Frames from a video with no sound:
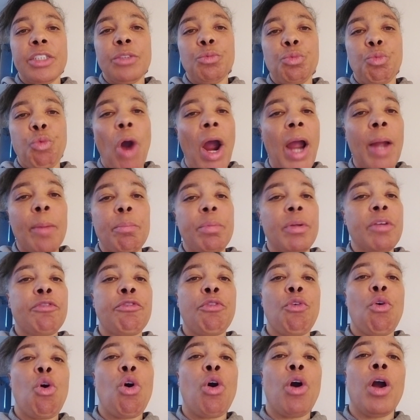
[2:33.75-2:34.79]
right
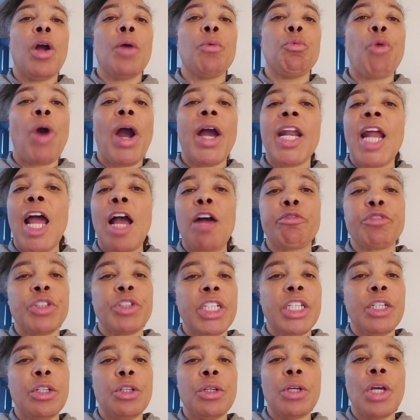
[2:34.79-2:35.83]
after
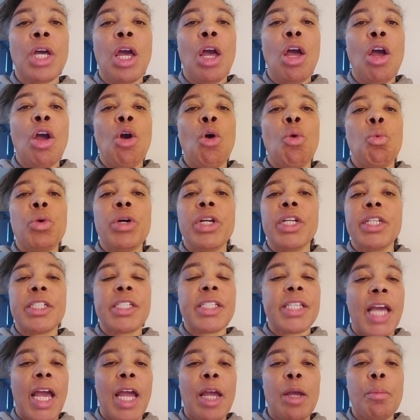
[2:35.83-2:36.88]
he would
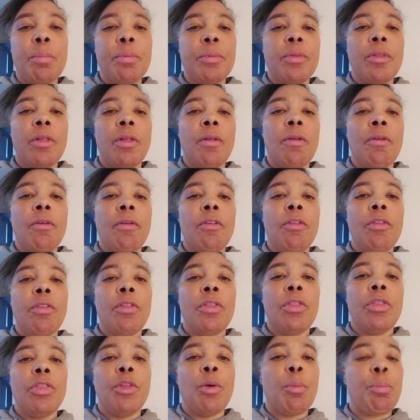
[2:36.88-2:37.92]
escape
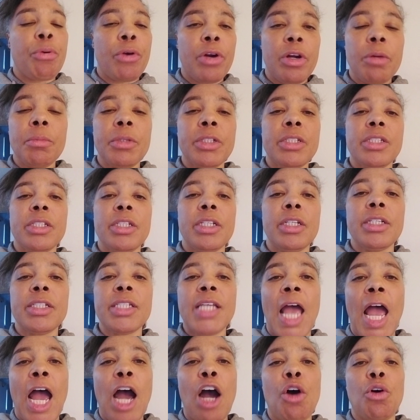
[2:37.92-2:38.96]
the premises,
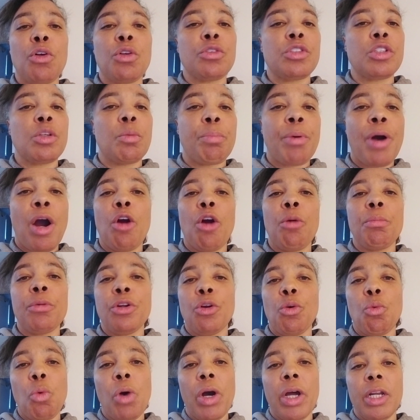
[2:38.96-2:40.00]
house, apartment,
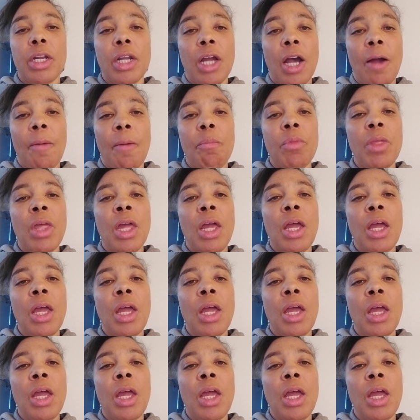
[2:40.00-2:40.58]
or whatnot.